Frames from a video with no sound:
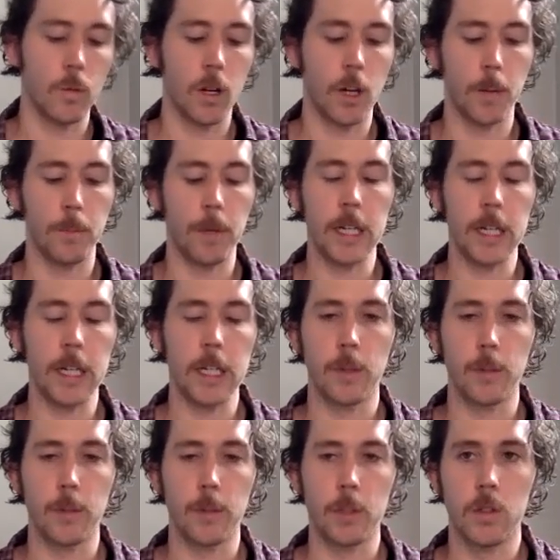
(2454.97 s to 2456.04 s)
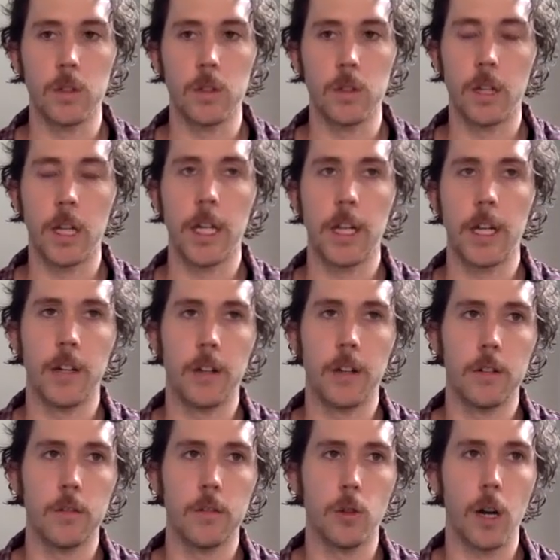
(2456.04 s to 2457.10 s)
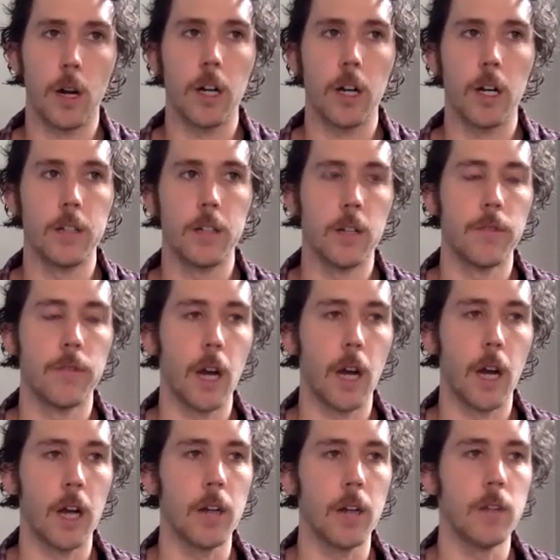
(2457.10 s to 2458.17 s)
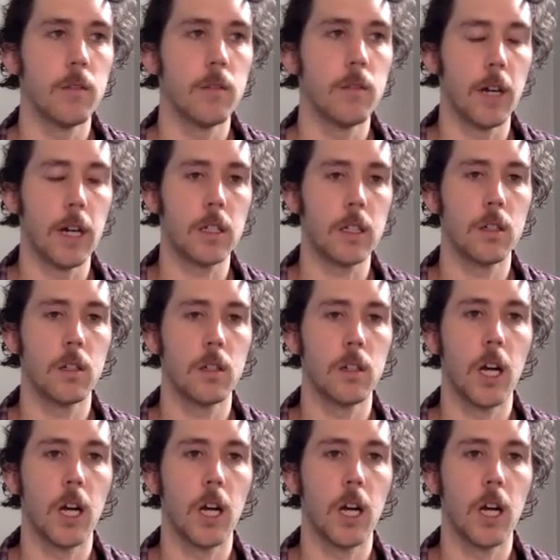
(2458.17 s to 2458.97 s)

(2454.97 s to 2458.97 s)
a bank of images and try to identify like